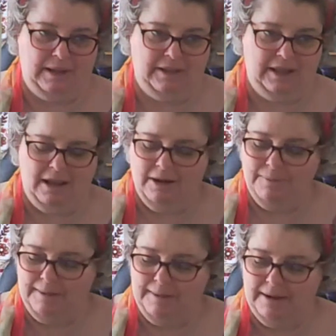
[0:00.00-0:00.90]
There's going to be a
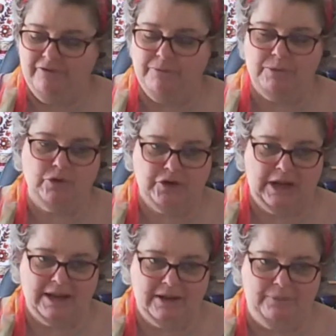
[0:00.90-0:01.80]
bit of a push to
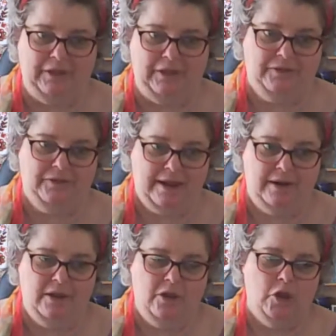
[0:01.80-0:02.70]
get some things done
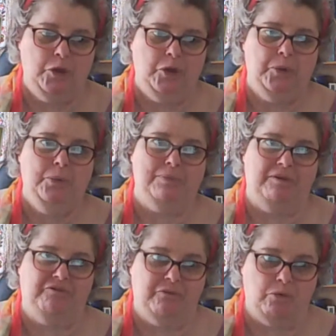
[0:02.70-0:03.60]

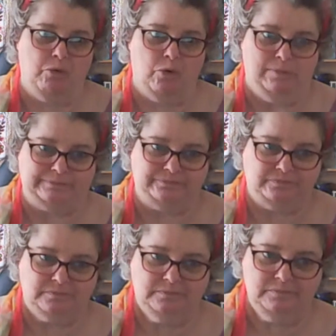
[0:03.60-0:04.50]
before
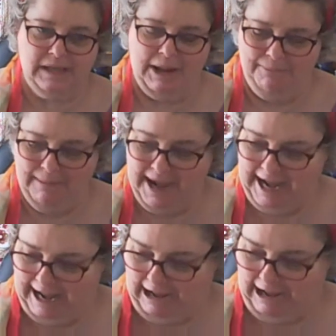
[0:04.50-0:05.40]
Monday, I